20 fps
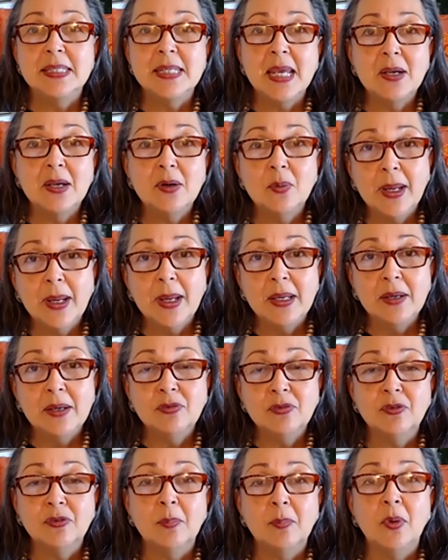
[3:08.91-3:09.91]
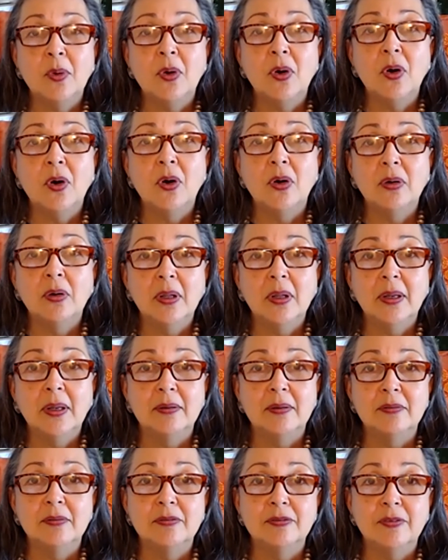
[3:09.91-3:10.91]
Stay away from
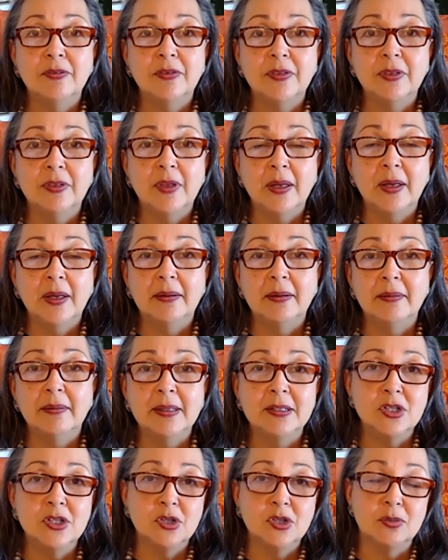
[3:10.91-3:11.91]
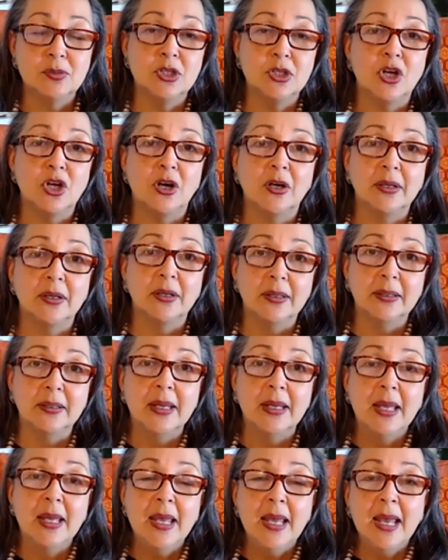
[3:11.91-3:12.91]
all of the industry
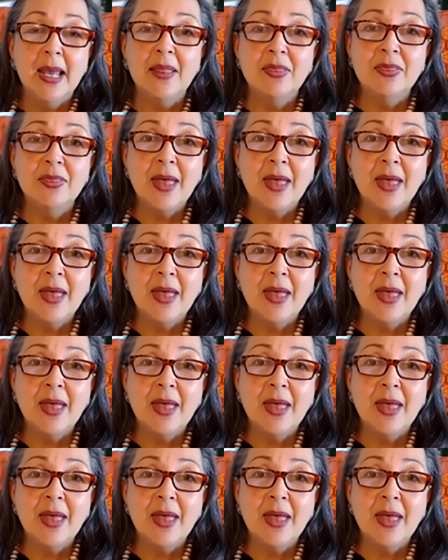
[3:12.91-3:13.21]
jargon.